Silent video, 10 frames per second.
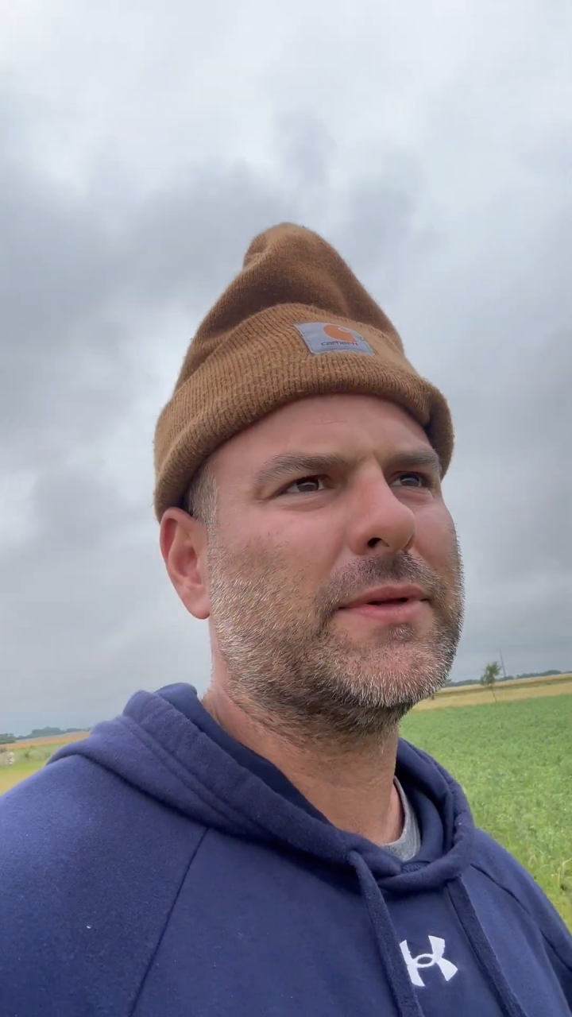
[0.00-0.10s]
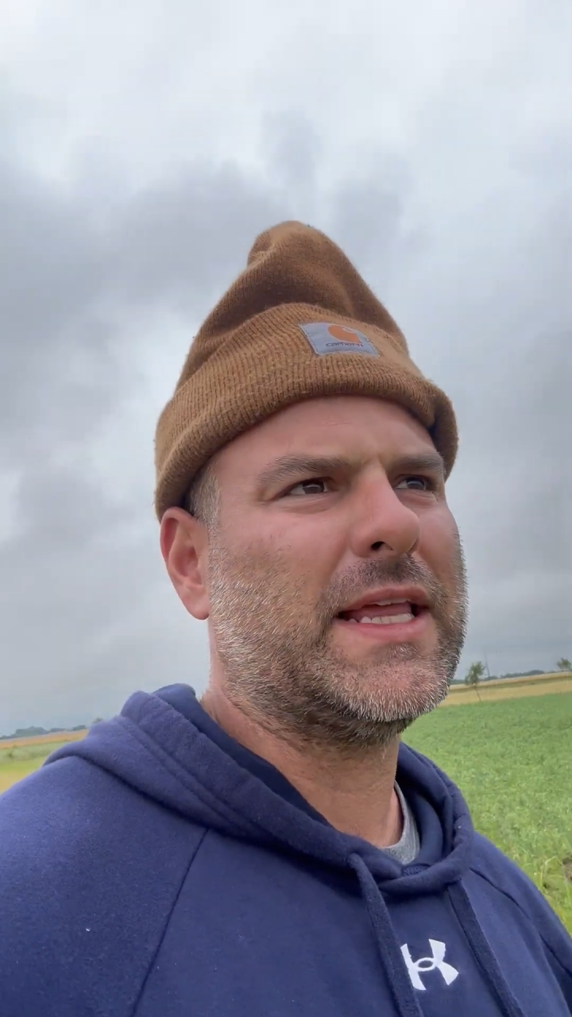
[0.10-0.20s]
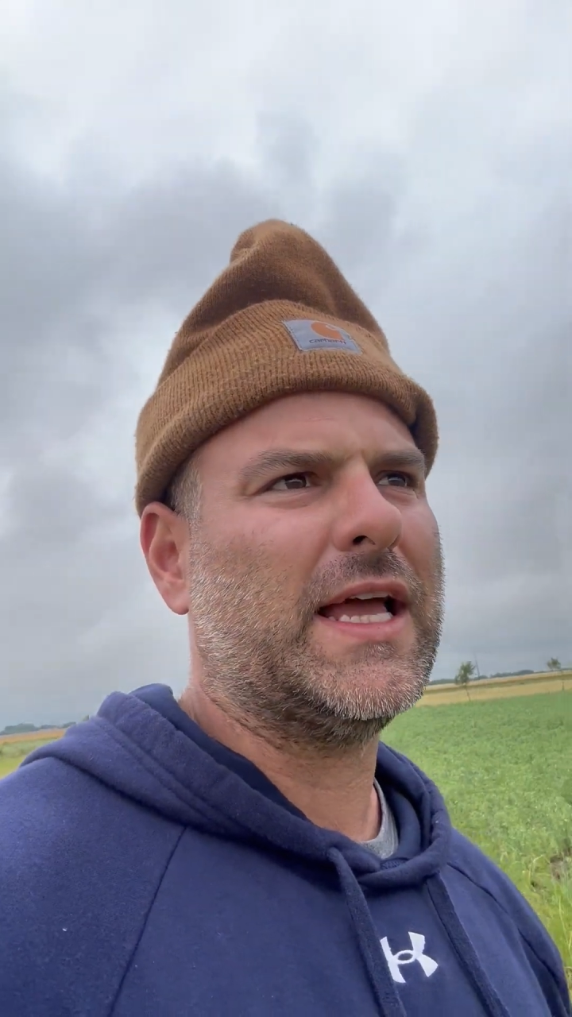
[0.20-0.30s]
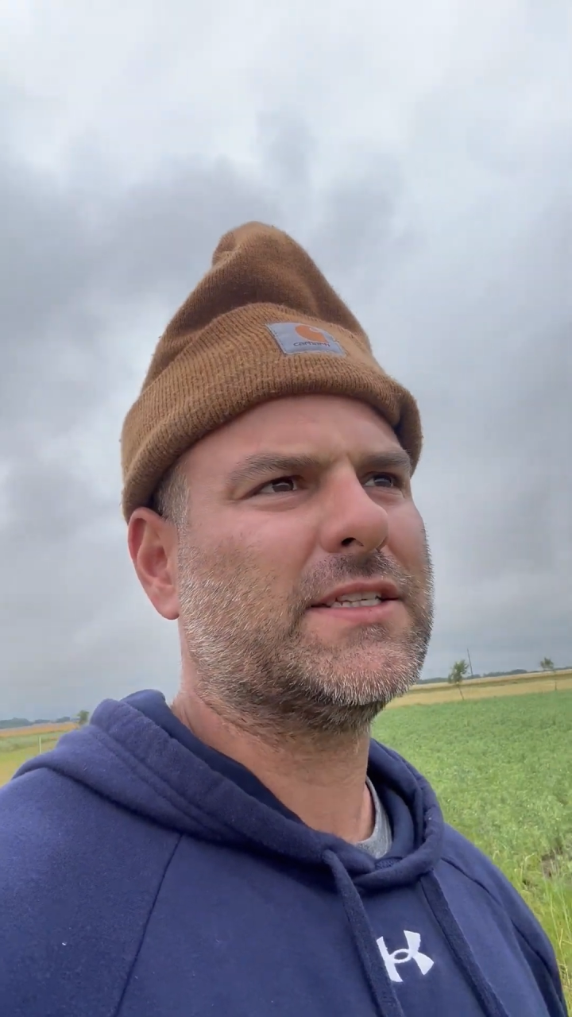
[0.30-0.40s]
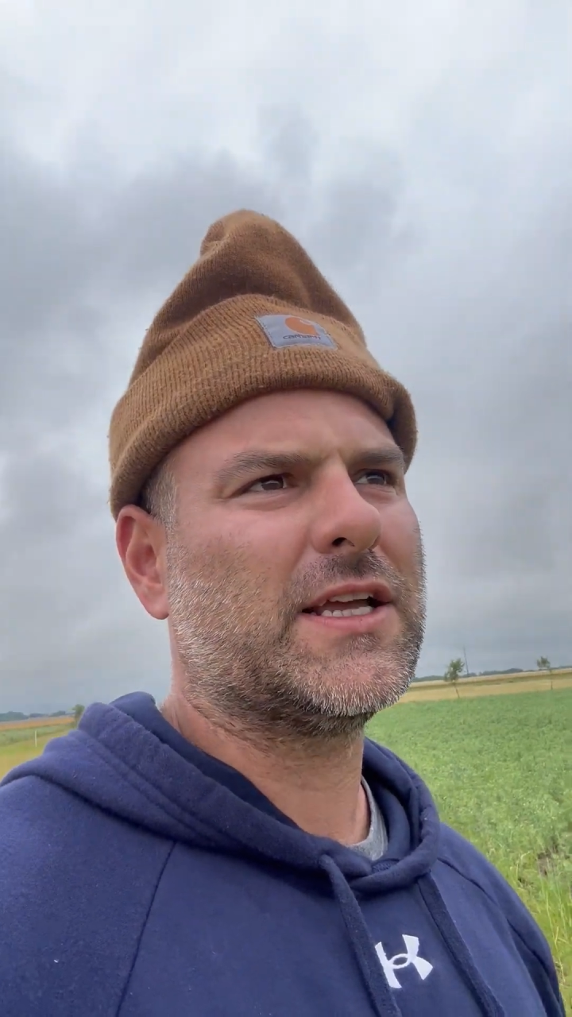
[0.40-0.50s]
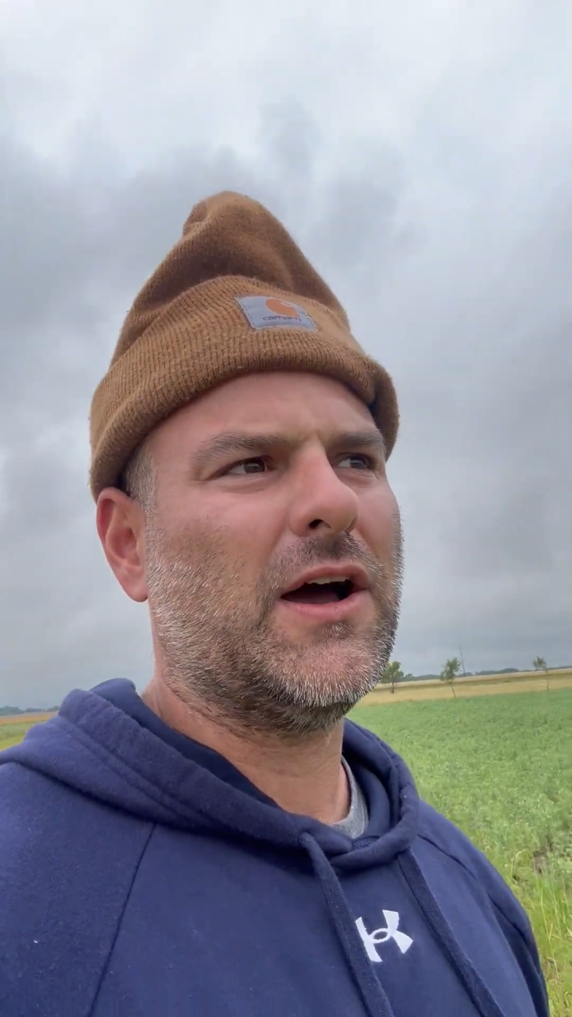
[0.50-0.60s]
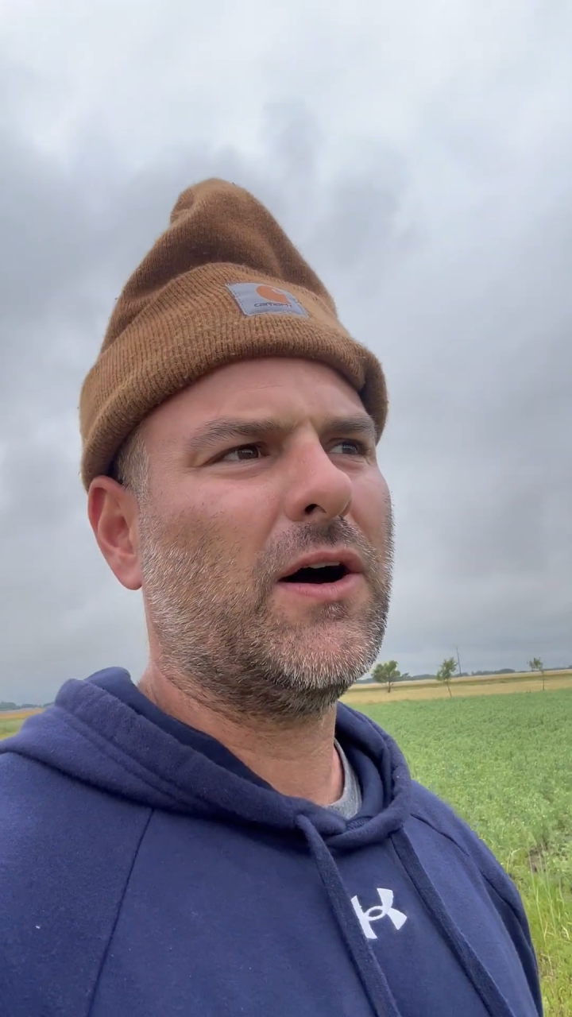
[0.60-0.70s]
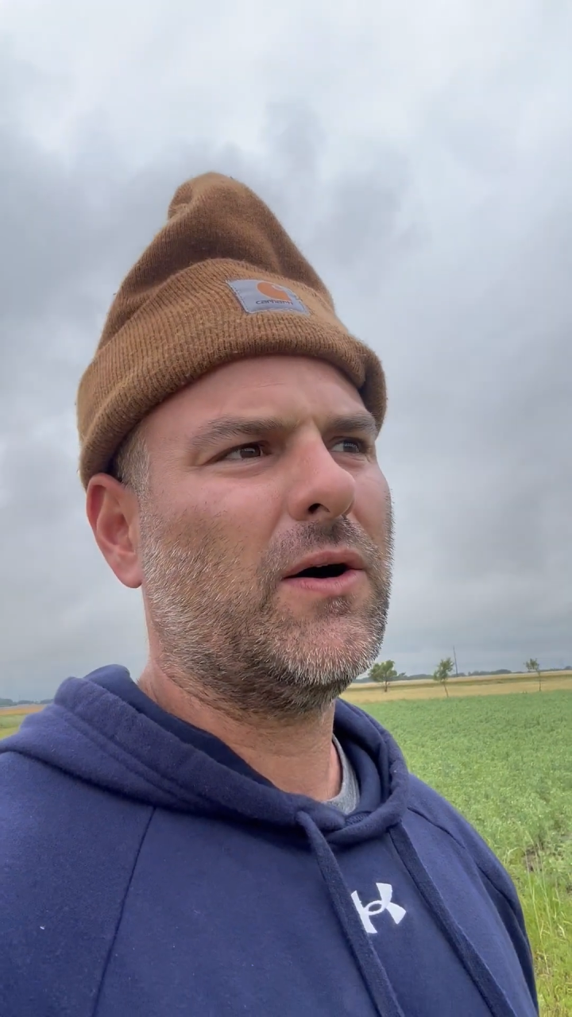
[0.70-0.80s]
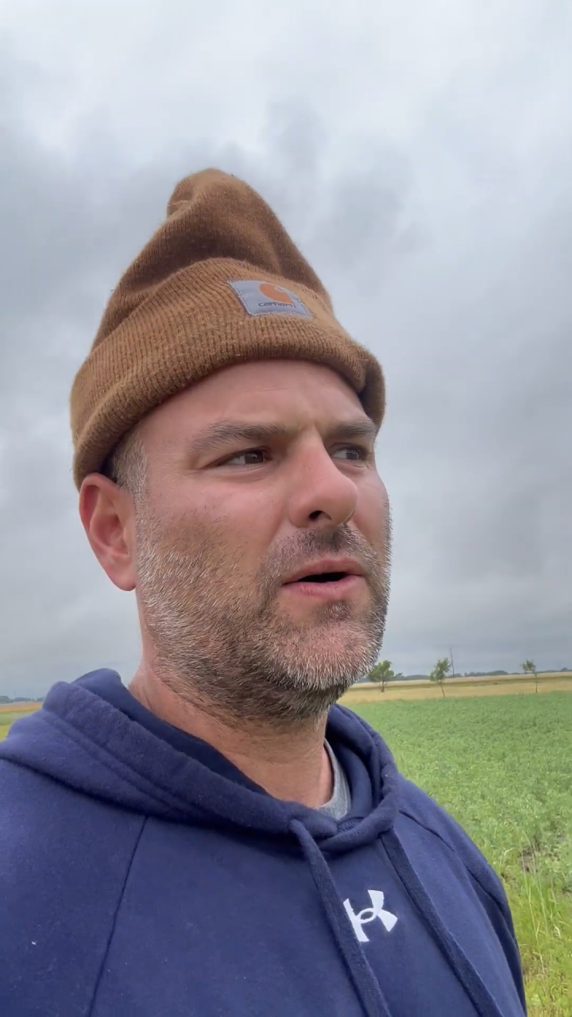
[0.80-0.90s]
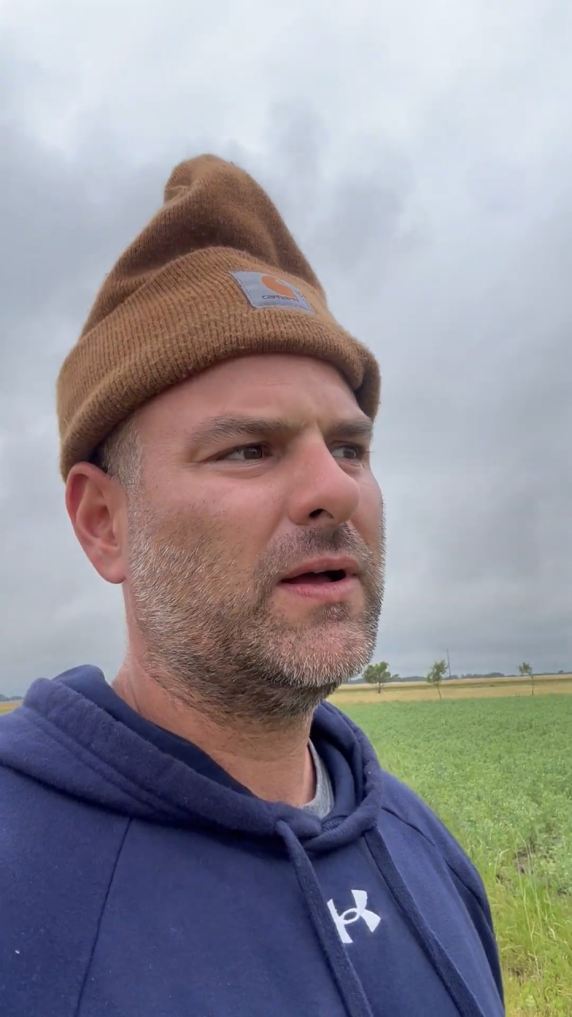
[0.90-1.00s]
days
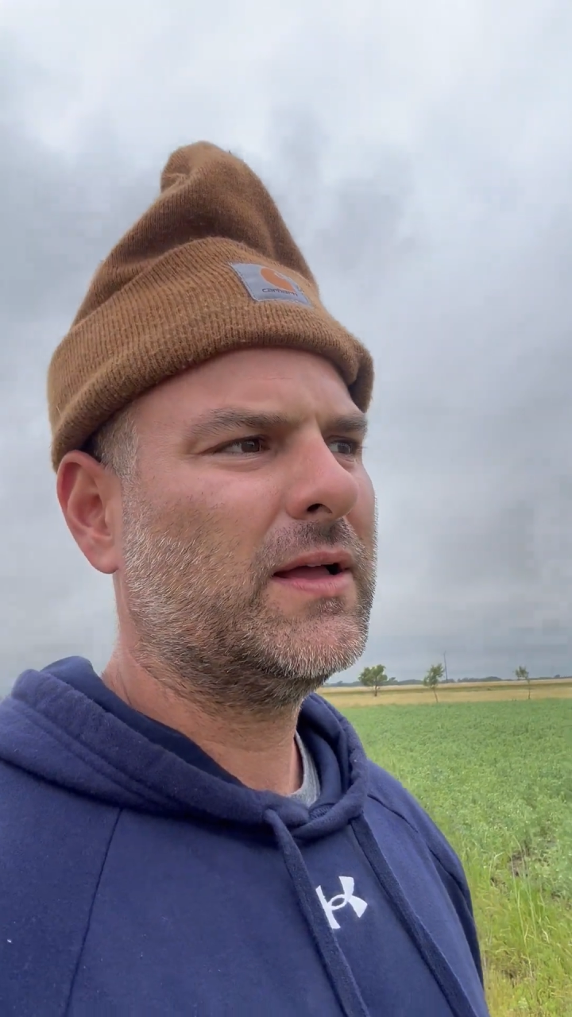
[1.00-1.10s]
ago.